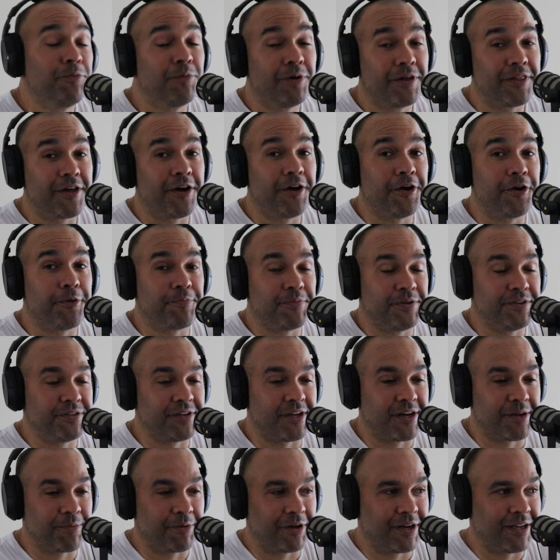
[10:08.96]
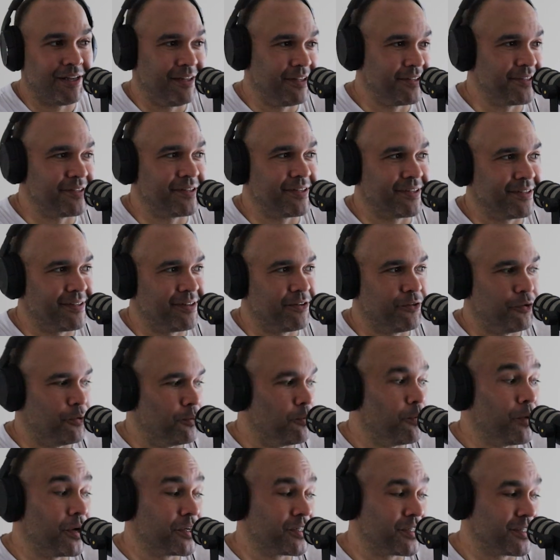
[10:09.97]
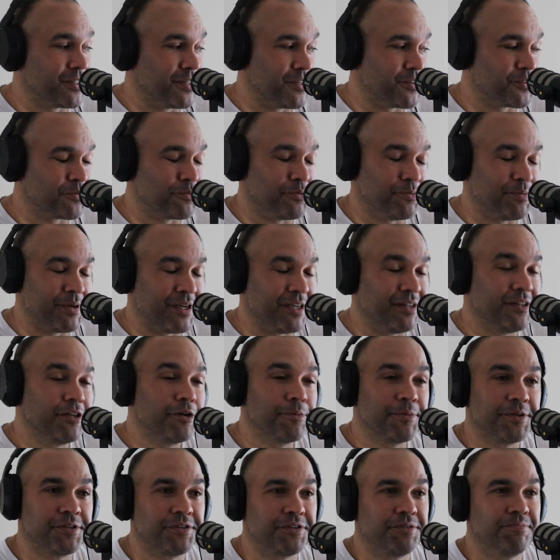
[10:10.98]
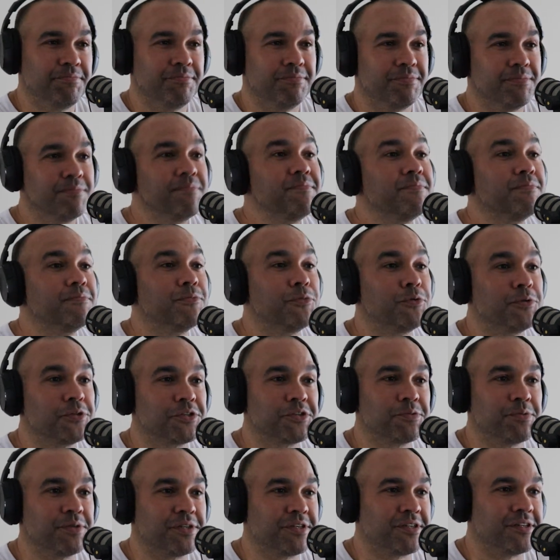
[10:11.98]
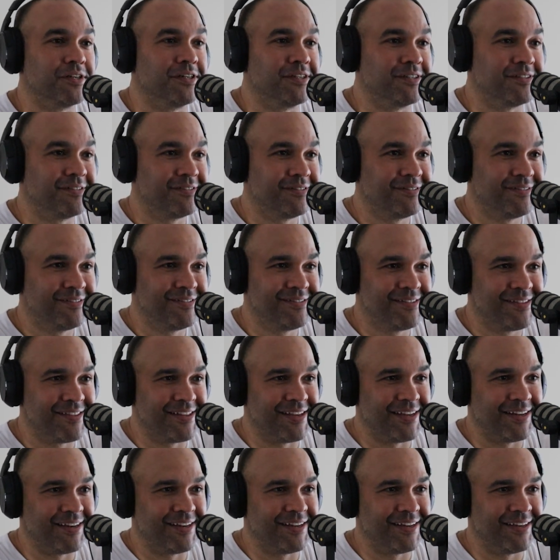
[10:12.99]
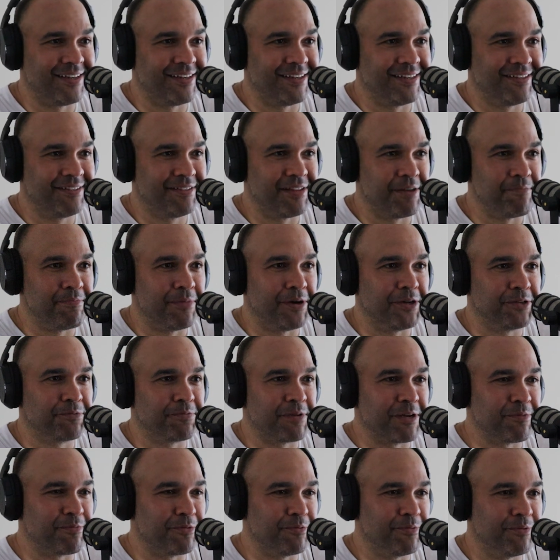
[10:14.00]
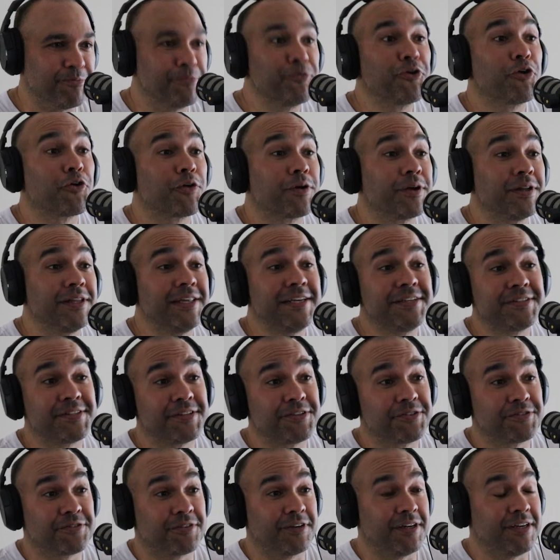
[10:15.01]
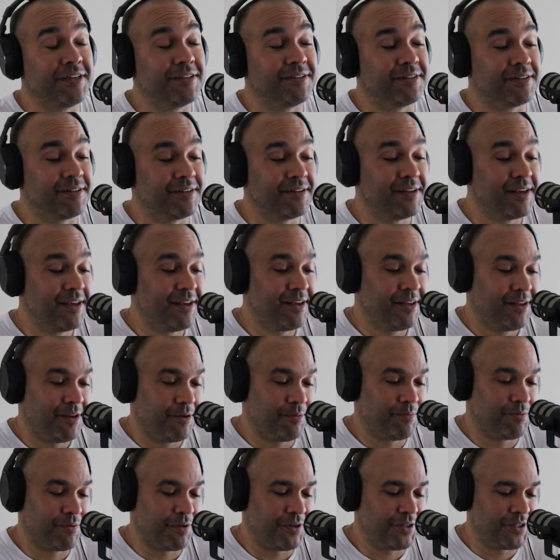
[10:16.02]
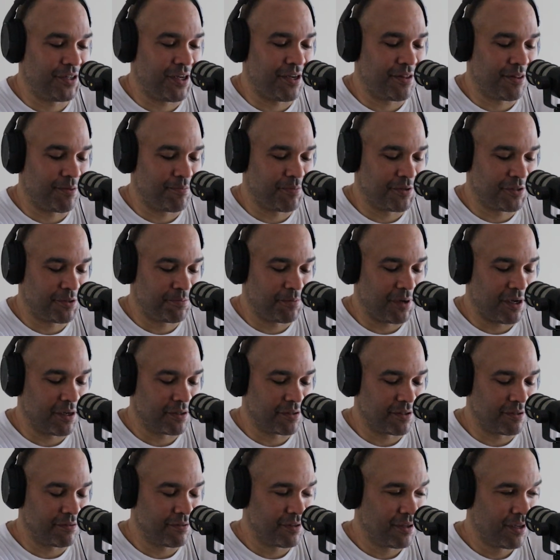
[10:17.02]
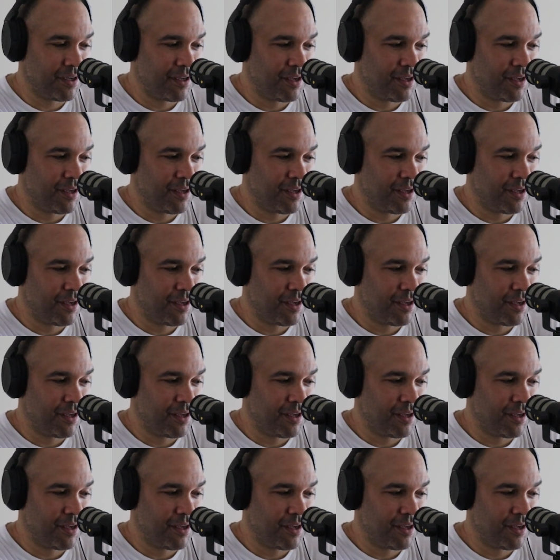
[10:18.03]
Well, the hope is anybody listening or watching this will be a little bit more switched on than most people, or at least intrigued and appreciate the perspective.